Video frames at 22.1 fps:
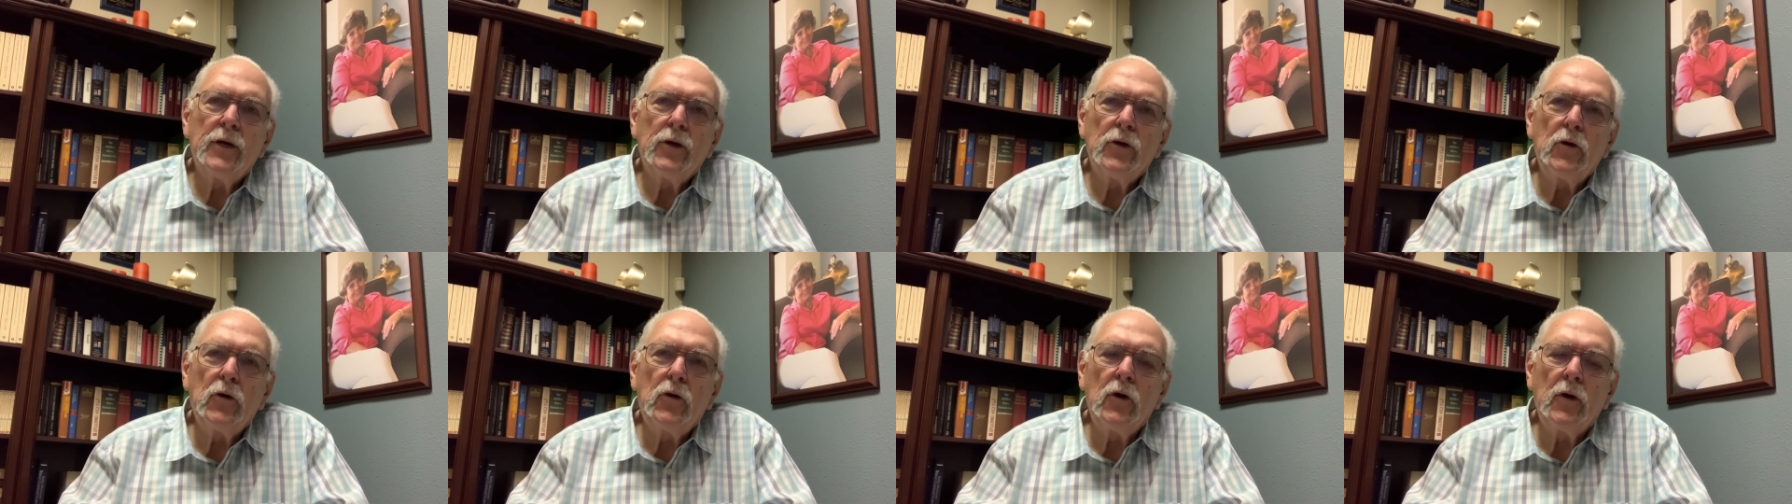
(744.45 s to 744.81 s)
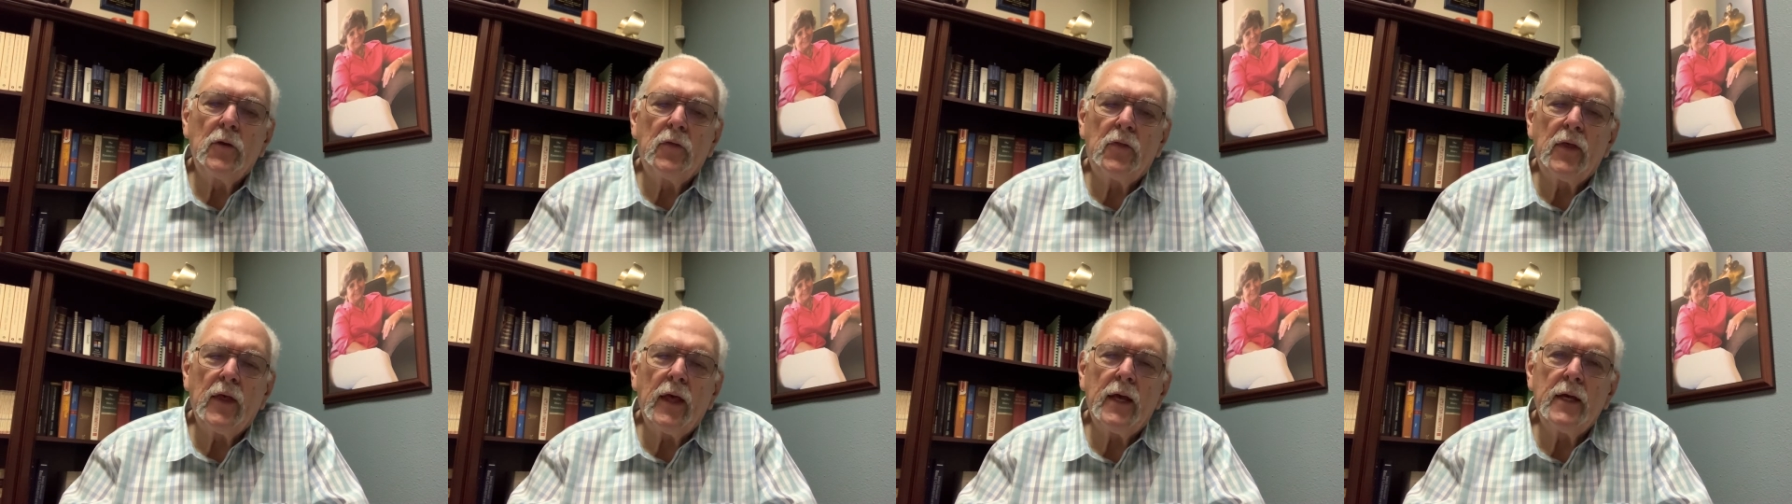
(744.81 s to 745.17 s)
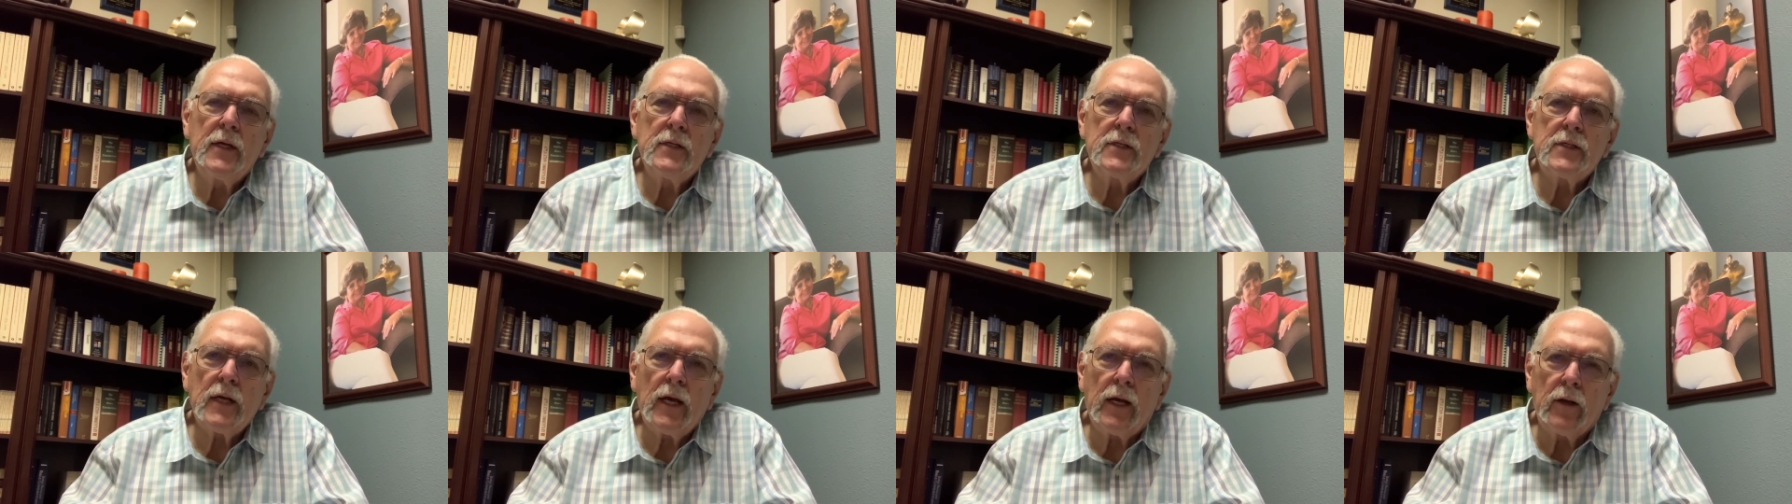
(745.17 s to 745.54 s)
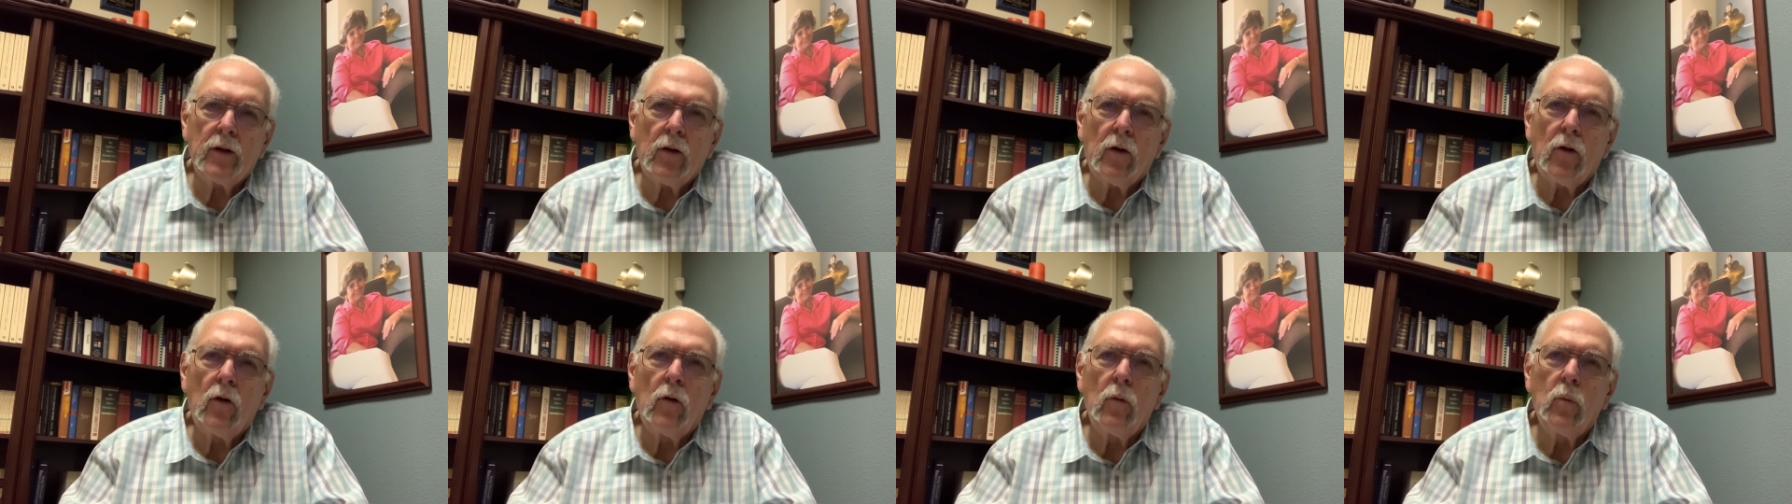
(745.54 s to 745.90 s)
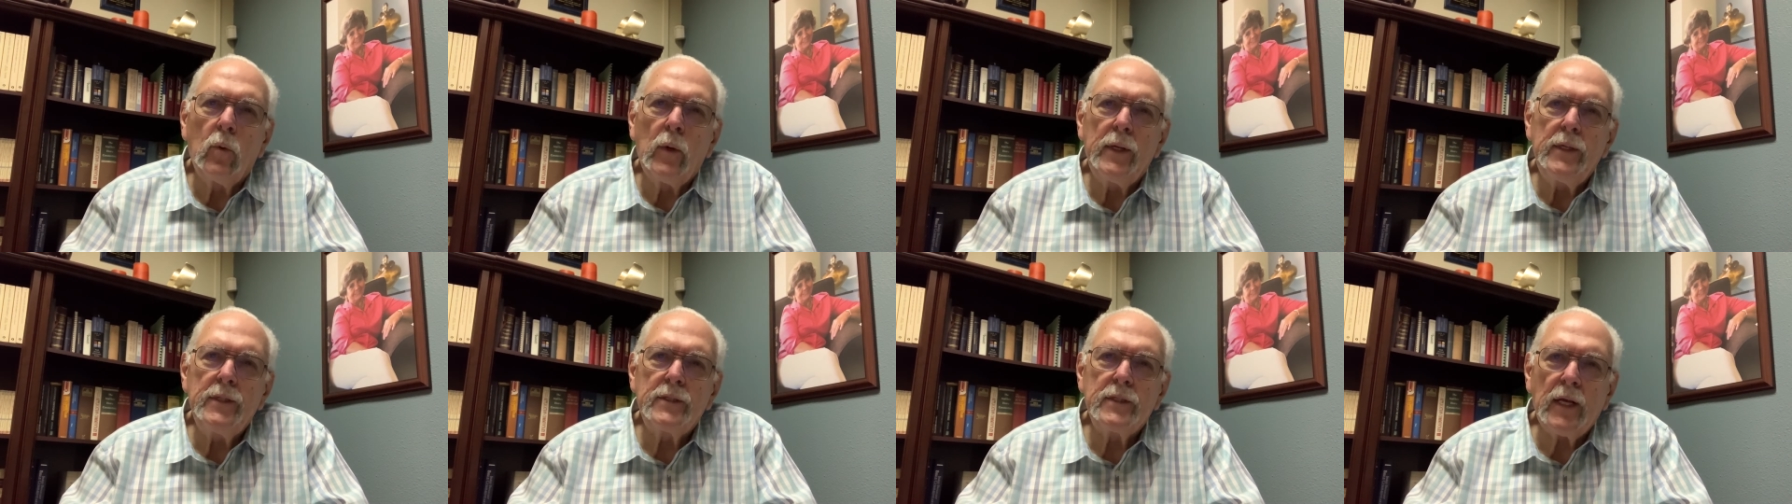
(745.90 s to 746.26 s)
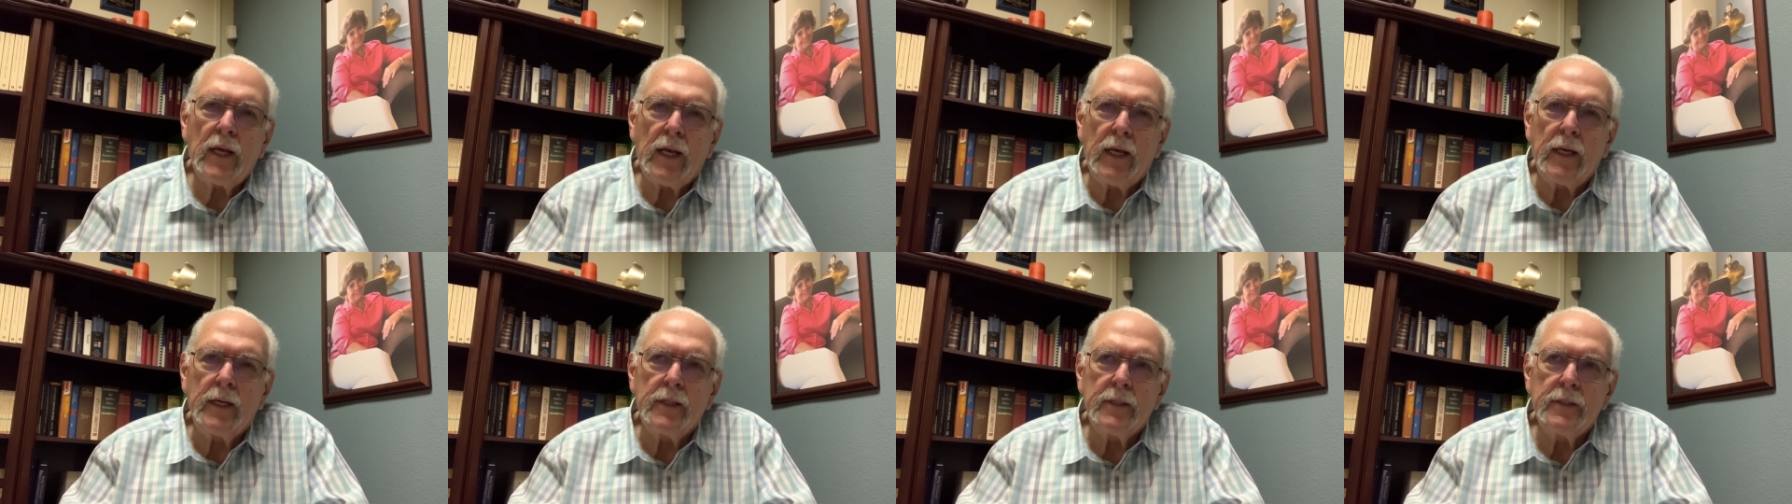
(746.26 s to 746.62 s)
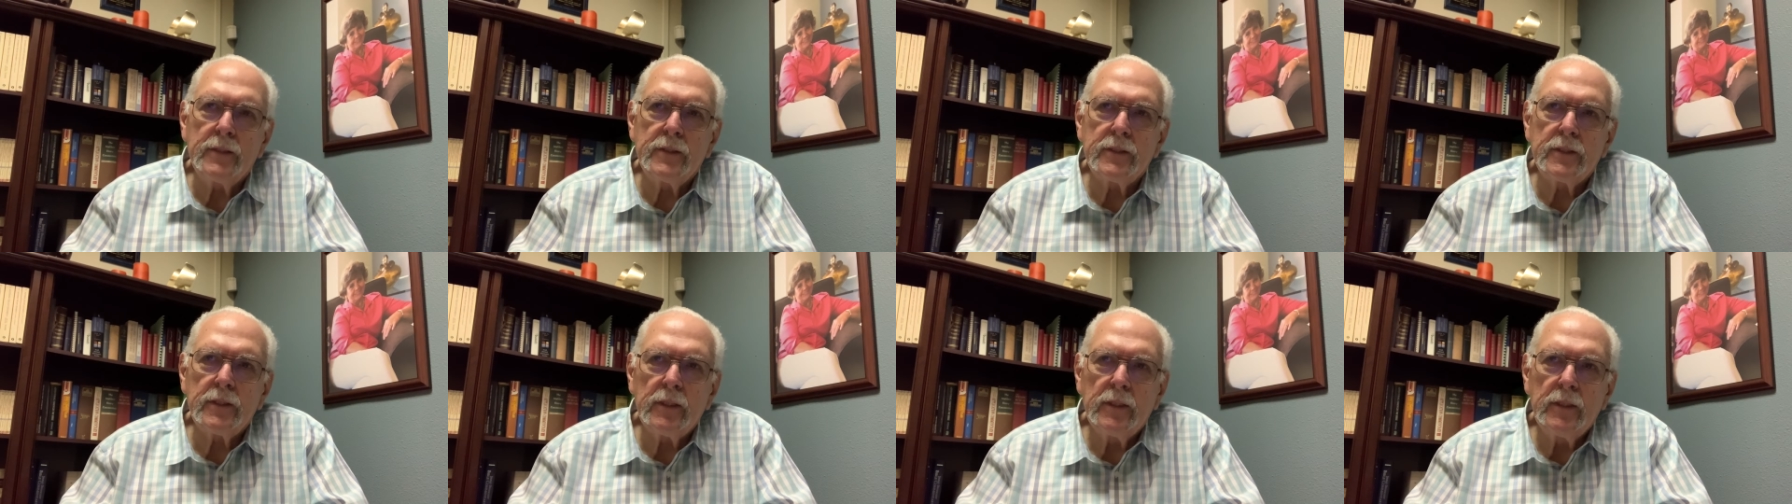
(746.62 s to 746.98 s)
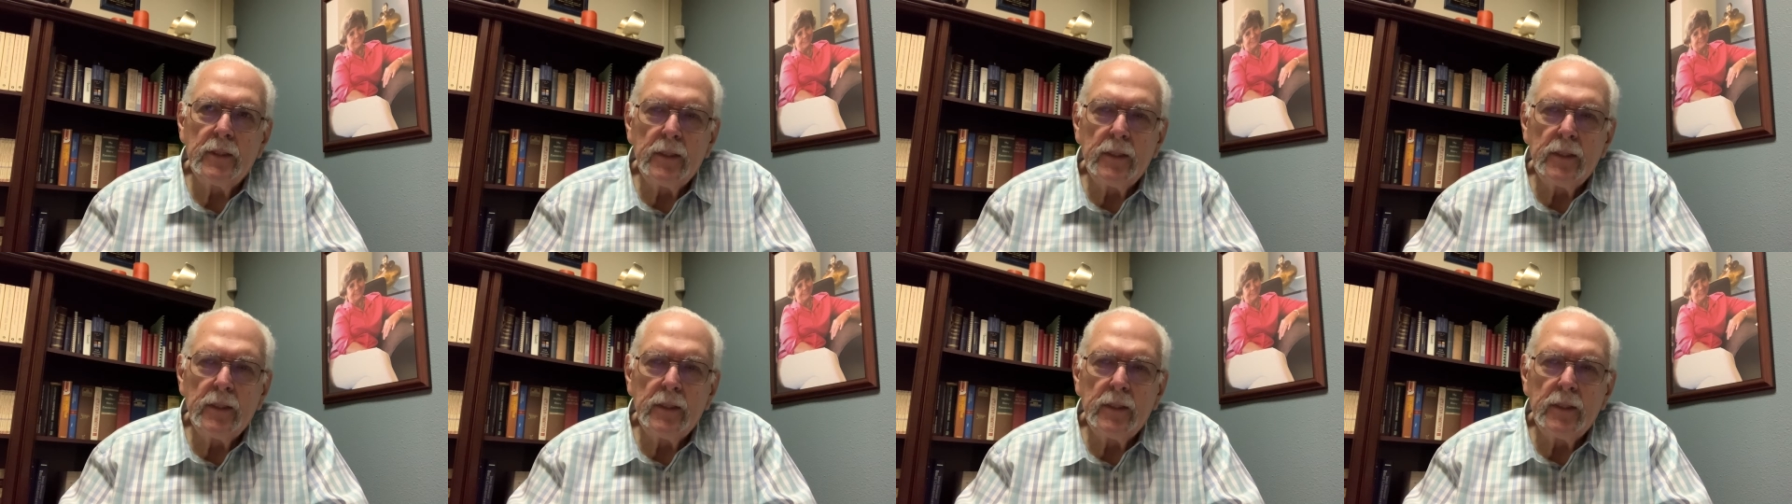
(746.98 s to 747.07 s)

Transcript: good things and always is.